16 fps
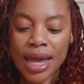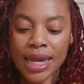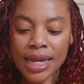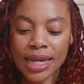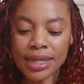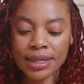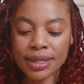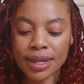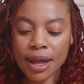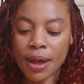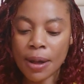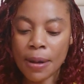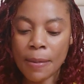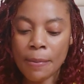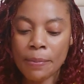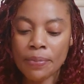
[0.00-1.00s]
is
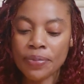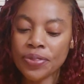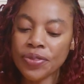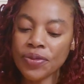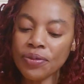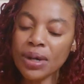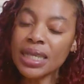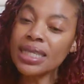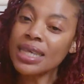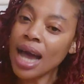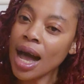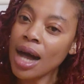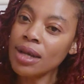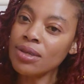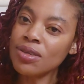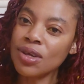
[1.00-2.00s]

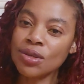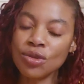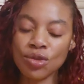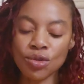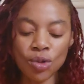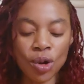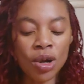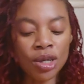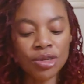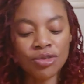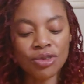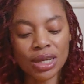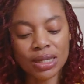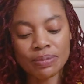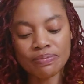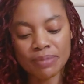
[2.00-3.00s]

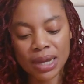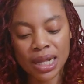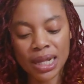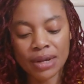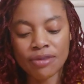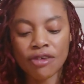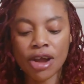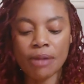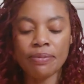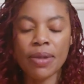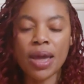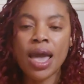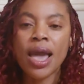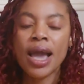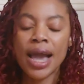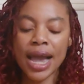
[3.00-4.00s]
3,200 milligram,
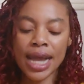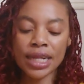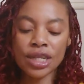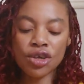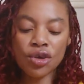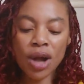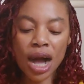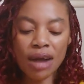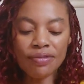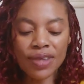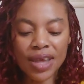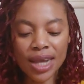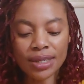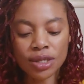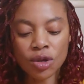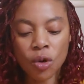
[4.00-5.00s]
and you have the
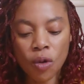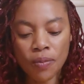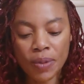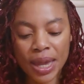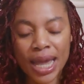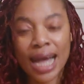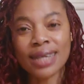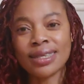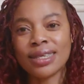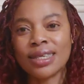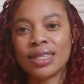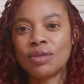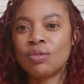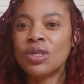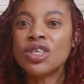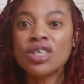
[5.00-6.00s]
ascorbic
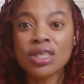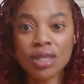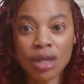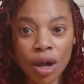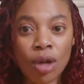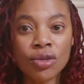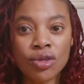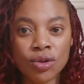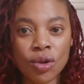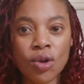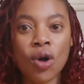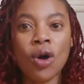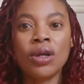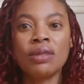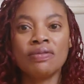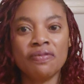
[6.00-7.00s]
acid, which is also
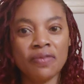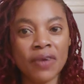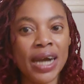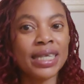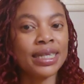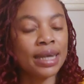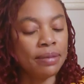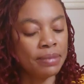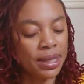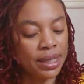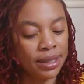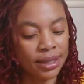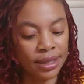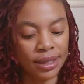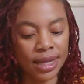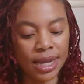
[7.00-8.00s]
called vitamin
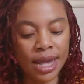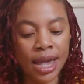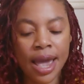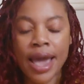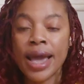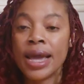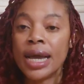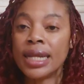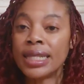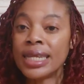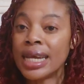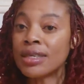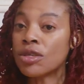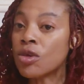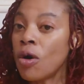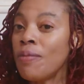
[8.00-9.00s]
C, and the
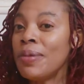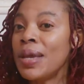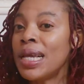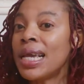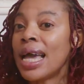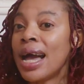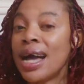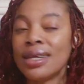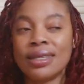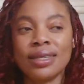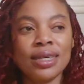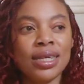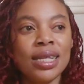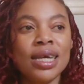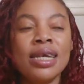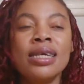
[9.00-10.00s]
ascorbic
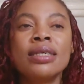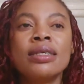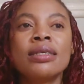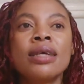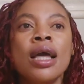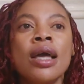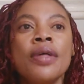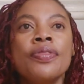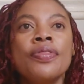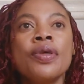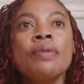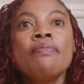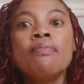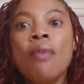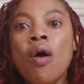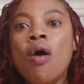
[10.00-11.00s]
acid is the
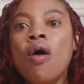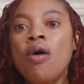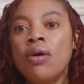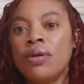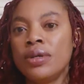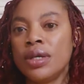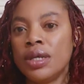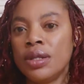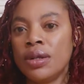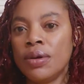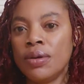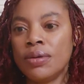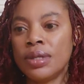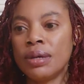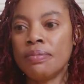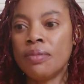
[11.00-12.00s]
more, you
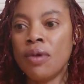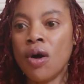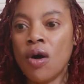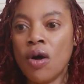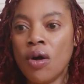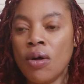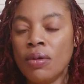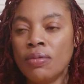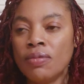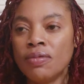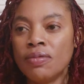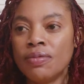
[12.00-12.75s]
know, the more